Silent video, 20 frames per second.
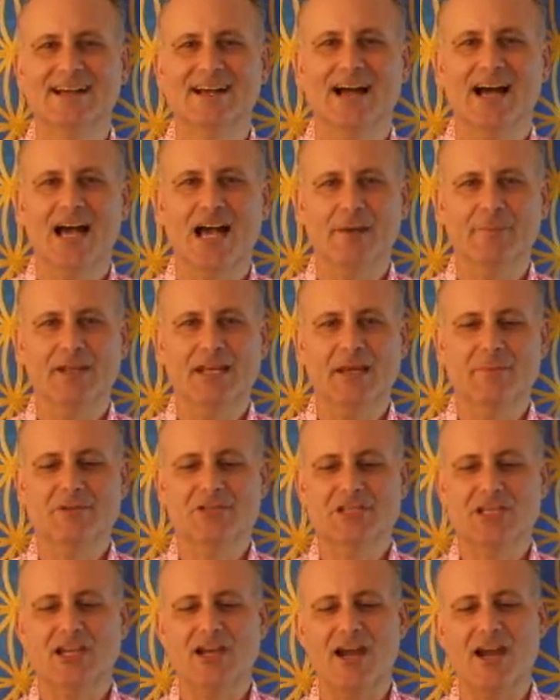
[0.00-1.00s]
Hi, my name
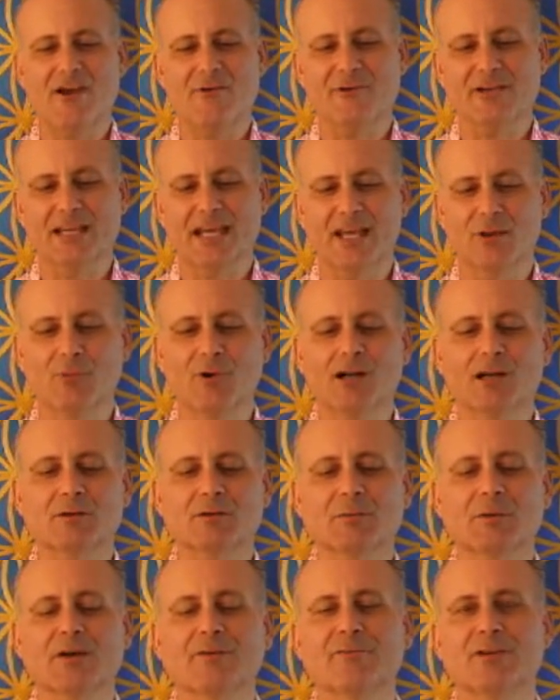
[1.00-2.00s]
is ZaKaiRan and
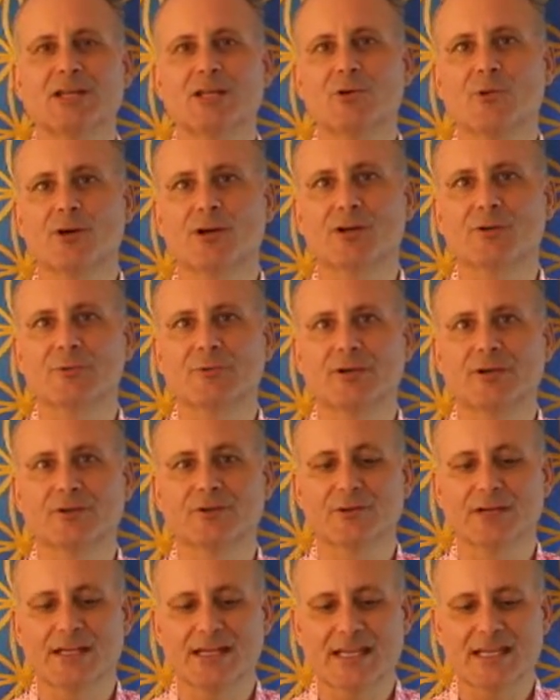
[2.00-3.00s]
welcome to my video, A
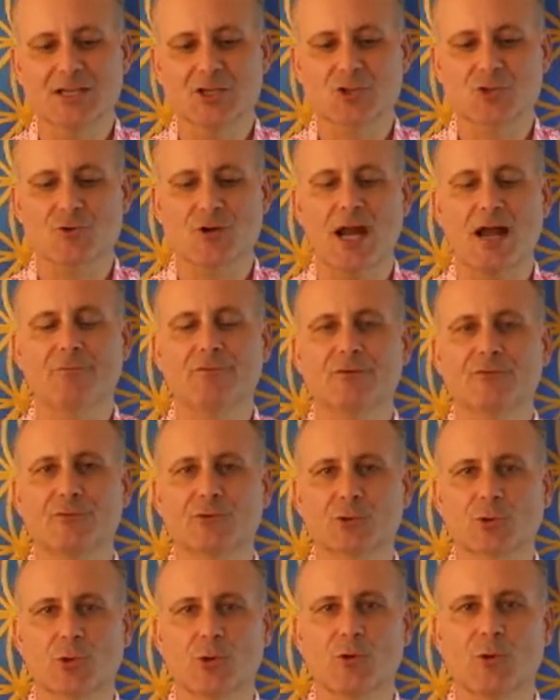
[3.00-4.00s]
Career in Travel,
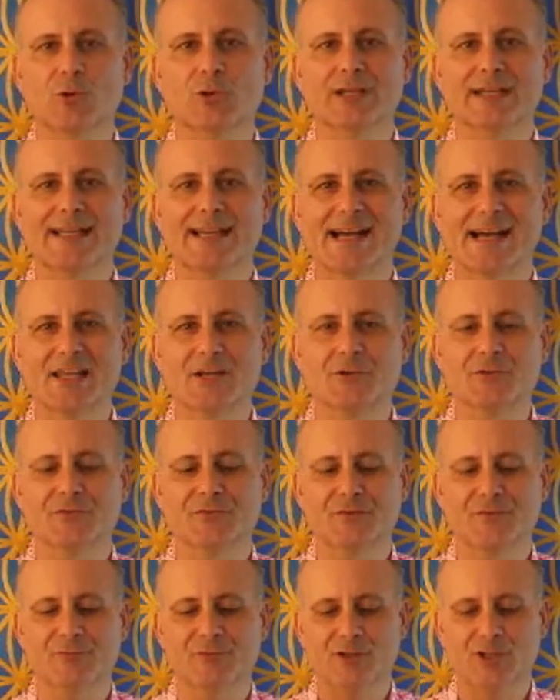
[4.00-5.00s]
for only
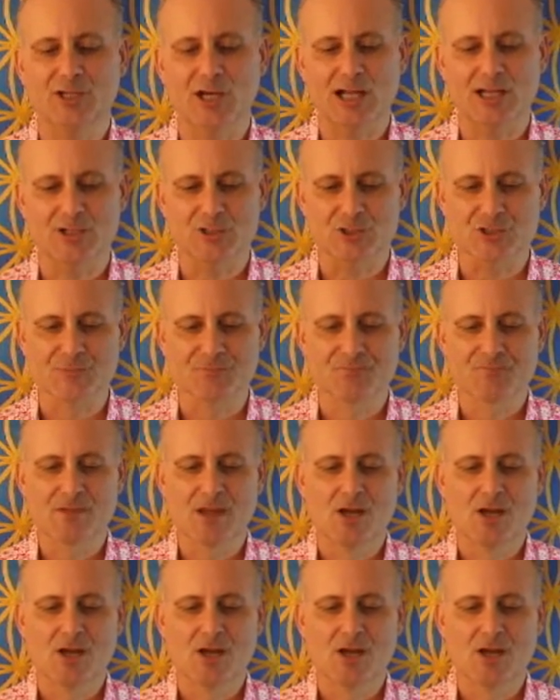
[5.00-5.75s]
$150,